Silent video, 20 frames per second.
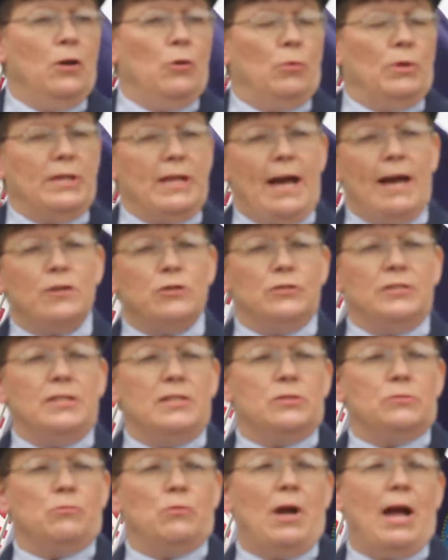When
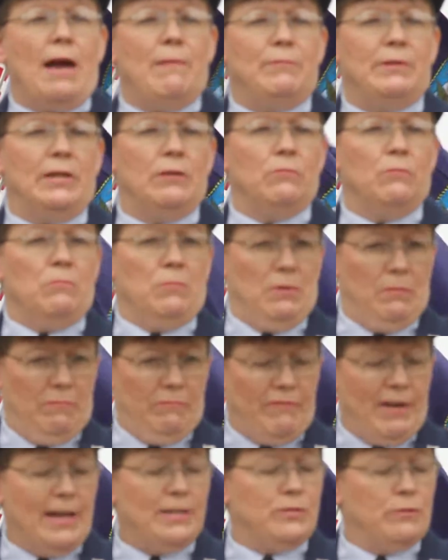casualties were happening
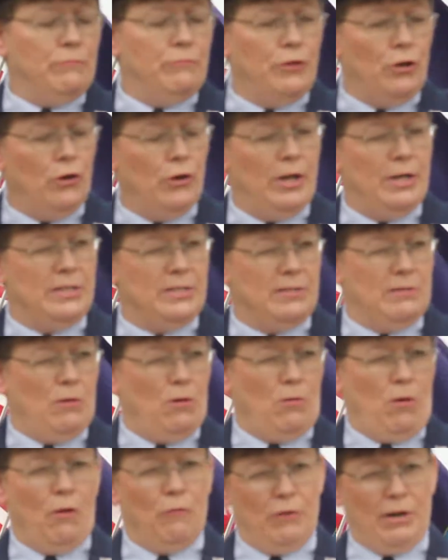fast and furious
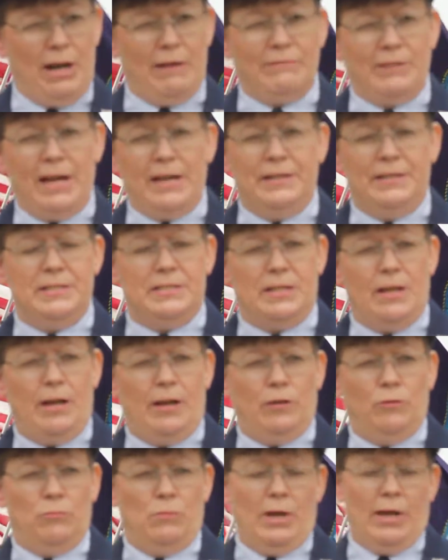over in
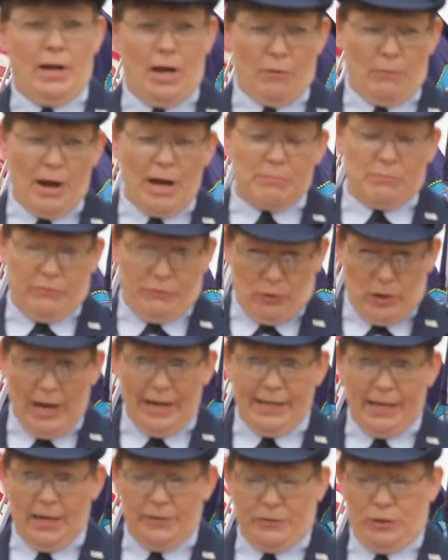Afghanistan, in Iraq before
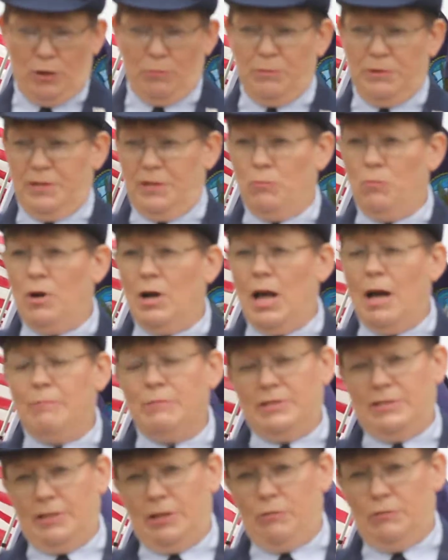I got there, but then while I
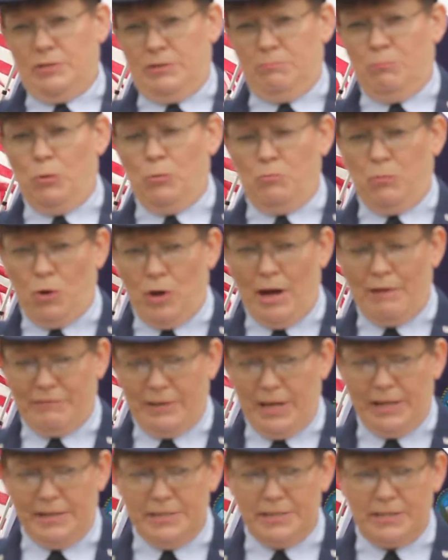was there it was more
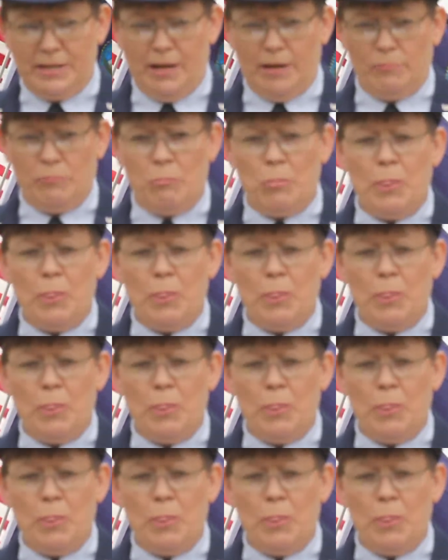Afghanistan,